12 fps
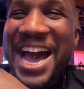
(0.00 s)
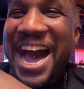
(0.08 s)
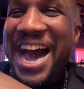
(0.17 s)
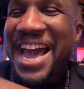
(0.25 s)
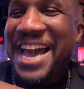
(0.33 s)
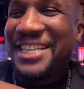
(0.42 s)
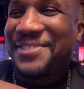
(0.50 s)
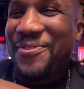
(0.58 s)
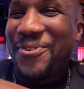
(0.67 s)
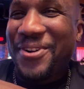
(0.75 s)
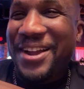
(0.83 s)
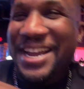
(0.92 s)
I asked
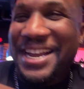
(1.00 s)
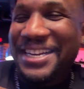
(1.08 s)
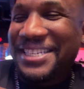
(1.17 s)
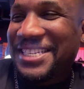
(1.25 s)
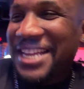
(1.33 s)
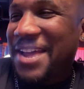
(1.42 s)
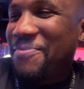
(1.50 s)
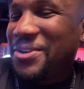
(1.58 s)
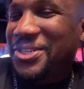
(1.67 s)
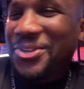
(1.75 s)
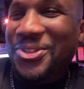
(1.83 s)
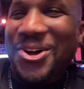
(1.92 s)
for a
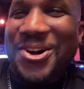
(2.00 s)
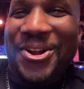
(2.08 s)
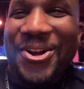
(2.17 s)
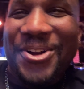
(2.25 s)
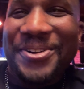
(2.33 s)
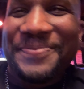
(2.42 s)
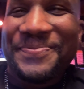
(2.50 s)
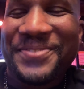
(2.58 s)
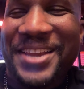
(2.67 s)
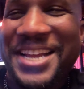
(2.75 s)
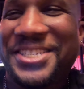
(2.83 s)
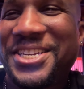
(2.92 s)
sandwich and lager,
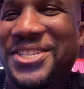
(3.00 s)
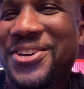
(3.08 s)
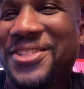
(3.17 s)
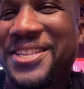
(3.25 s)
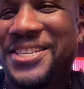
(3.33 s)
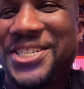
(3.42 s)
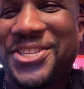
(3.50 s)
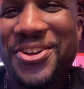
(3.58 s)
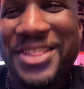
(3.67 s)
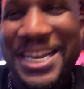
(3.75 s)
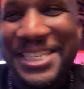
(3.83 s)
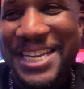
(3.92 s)
and she thought she
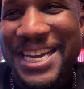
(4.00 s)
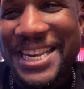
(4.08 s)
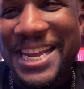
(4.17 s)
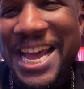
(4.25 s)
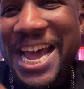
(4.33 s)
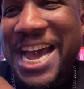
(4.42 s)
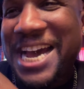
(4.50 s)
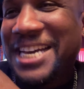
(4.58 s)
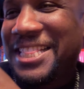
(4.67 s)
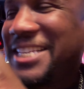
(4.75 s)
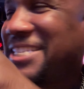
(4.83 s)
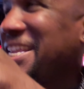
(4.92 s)
thought I said
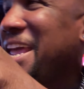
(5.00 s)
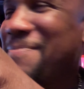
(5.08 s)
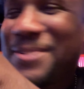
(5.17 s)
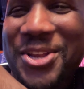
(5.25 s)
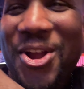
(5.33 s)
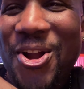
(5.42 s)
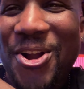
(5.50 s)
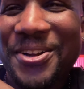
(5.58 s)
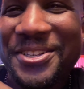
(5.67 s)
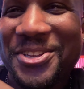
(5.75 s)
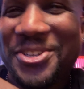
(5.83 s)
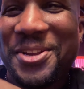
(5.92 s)
the same as her.
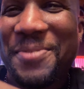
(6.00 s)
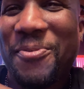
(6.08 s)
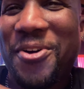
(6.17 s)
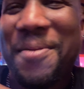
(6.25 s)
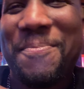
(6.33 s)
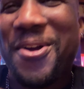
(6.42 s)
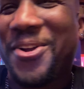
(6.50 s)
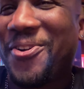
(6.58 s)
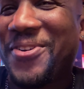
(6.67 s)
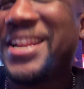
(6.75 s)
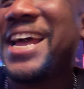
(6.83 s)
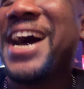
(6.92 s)
So she brought a
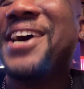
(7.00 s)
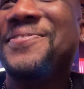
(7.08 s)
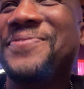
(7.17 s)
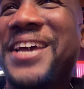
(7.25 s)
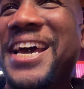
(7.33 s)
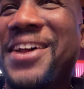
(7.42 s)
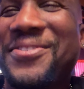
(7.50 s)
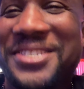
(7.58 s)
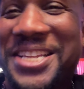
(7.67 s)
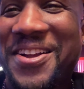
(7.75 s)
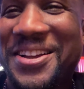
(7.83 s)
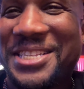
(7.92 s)
margarita out, and I was
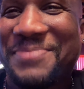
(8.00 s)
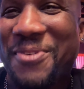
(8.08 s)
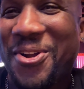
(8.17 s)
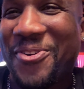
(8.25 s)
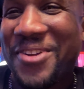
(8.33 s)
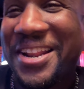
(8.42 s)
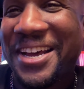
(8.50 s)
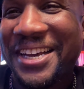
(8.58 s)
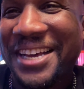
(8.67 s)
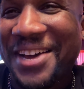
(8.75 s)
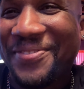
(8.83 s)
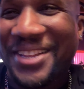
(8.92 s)
staring at this margarita.
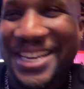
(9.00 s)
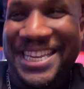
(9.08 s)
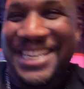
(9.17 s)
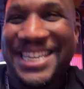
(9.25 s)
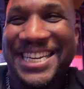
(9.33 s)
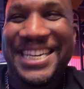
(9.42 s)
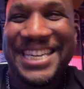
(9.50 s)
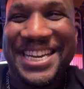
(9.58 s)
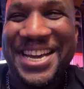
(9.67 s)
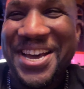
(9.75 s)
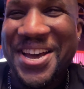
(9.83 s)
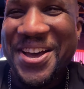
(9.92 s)
I'm like,
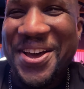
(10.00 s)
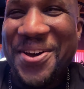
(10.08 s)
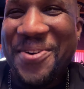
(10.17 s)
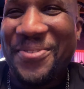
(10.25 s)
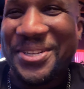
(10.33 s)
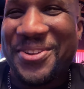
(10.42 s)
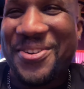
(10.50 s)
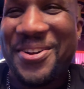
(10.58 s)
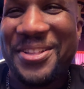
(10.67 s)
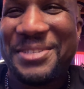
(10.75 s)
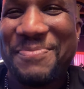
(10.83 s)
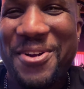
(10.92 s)
what's going on
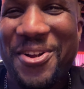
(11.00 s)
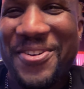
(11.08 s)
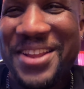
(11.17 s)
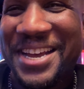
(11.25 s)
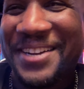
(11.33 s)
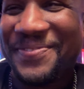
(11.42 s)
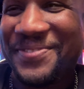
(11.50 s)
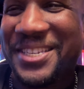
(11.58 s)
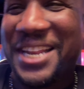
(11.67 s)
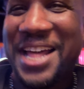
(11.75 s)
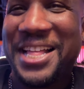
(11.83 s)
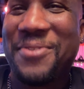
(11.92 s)
with this margarita?
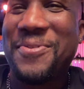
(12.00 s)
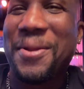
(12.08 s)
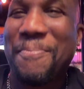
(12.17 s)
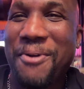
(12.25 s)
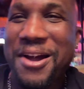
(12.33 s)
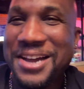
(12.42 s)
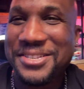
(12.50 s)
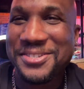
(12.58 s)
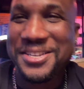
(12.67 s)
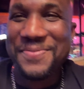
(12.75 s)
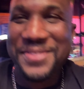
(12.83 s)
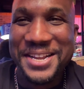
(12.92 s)
Did I like win a prize or
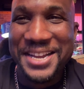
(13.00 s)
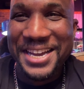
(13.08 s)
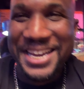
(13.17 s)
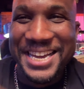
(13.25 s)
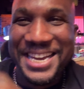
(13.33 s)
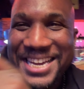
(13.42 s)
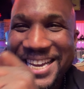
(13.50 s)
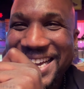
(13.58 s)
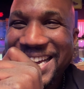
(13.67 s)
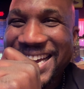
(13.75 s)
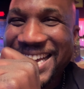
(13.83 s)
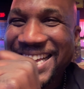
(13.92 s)
something?
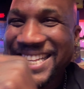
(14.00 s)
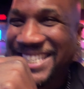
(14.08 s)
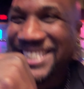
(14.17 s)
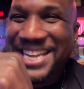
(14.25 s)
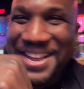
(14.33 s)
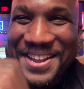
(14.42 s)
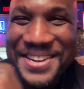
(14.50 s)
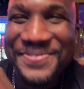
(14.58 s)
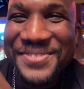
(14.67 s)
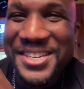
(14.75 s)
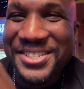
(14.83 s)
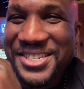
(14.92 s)
Like,
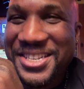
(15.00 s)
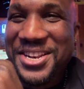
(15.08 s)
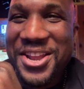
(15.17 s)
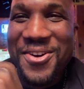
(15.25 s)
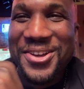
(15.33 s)
she's like, no, I